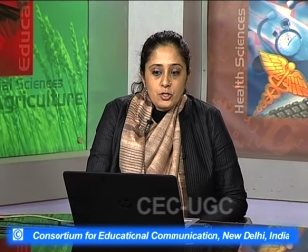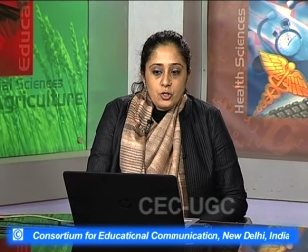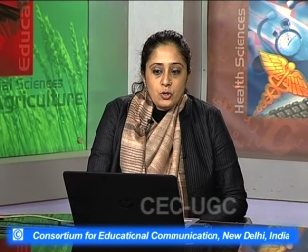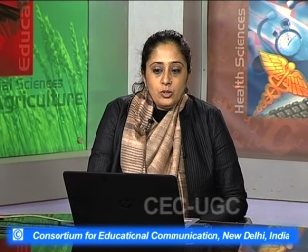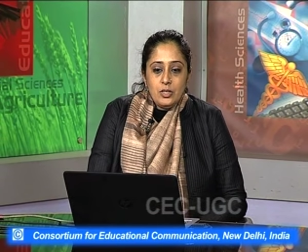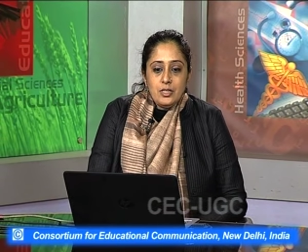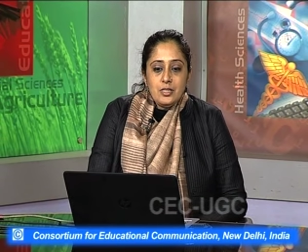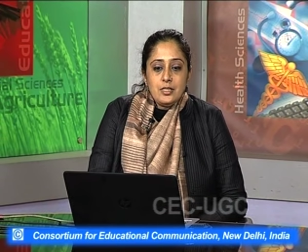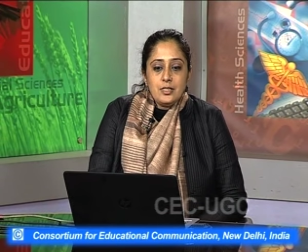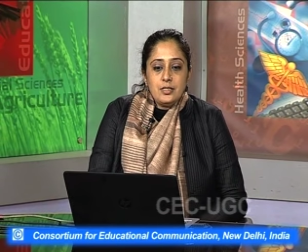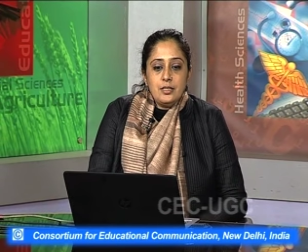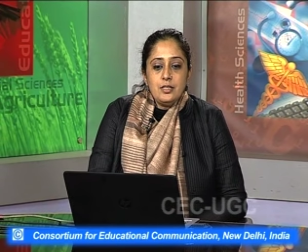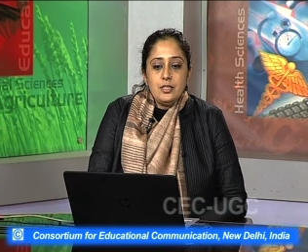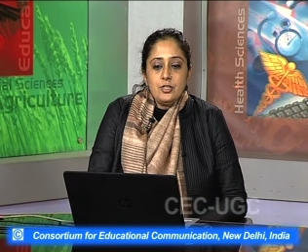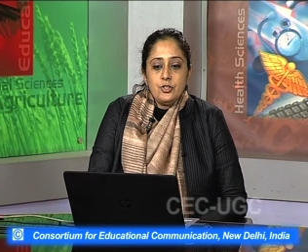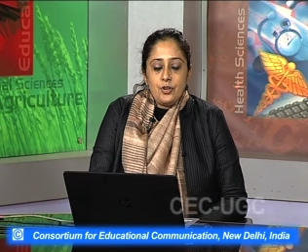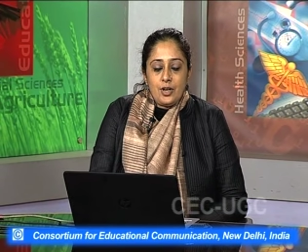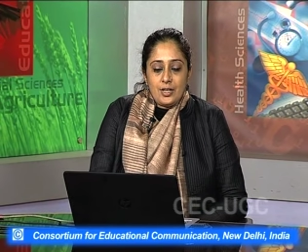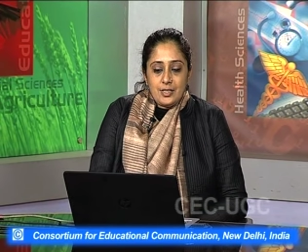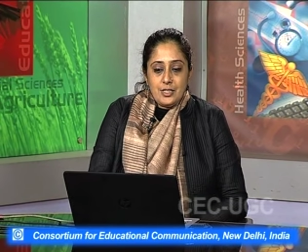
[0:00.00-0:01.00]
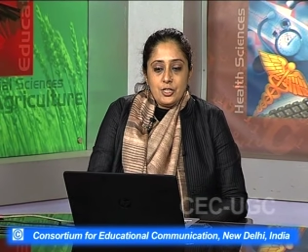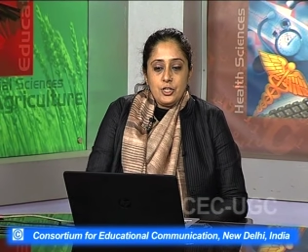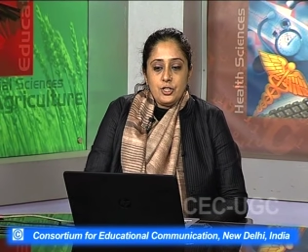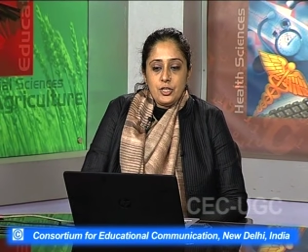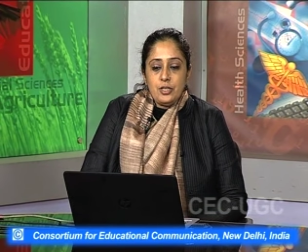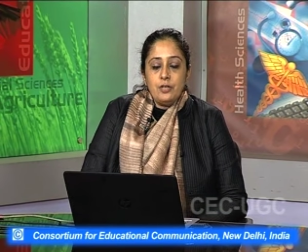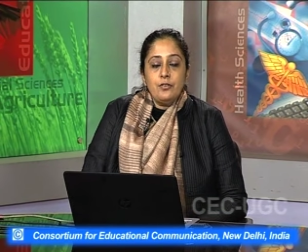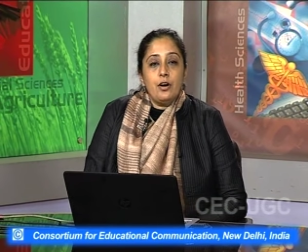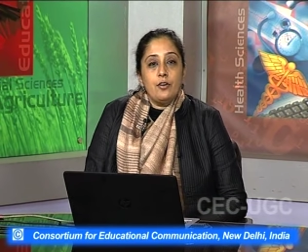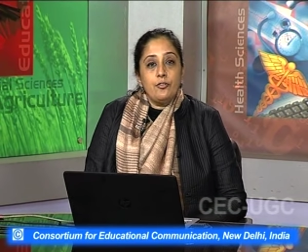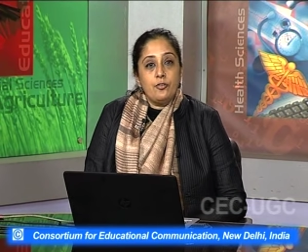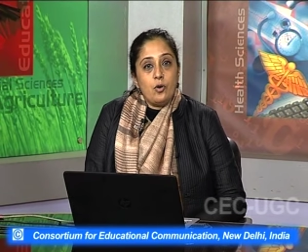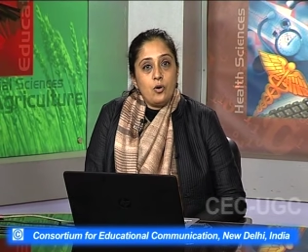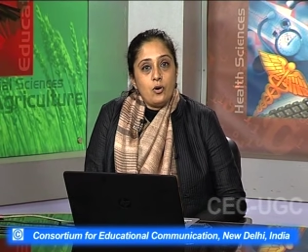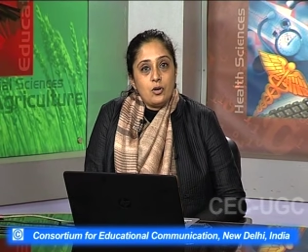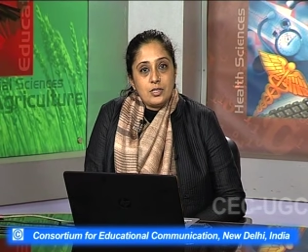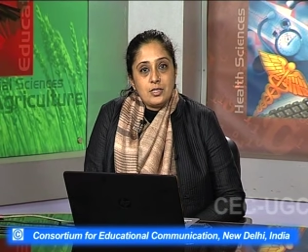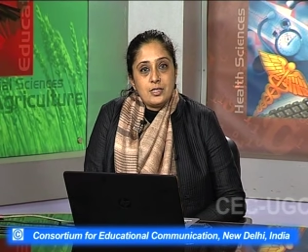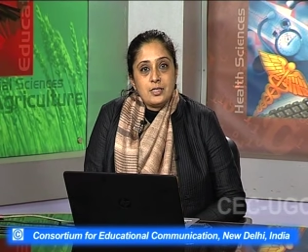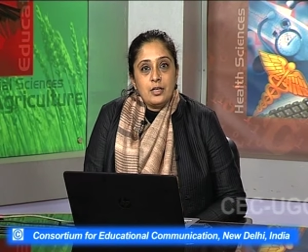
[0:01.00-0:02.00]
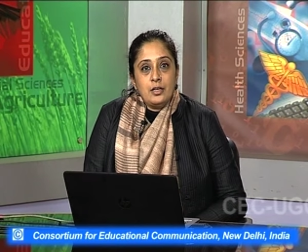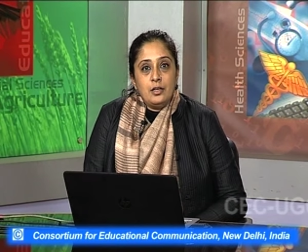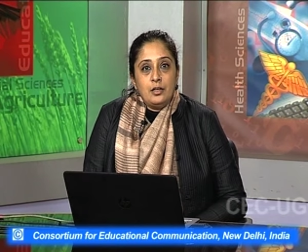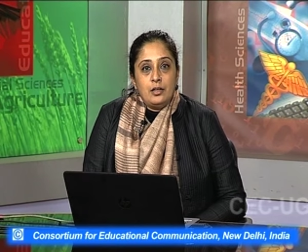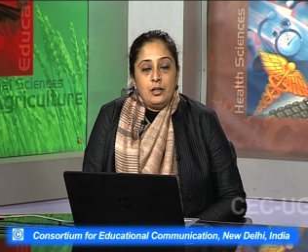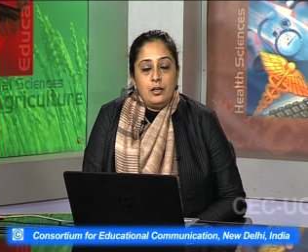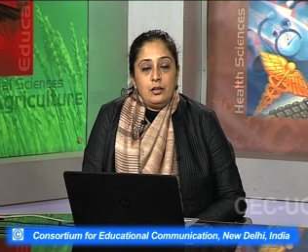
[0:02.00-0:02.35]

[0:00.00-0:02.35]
So this, this transition, of course,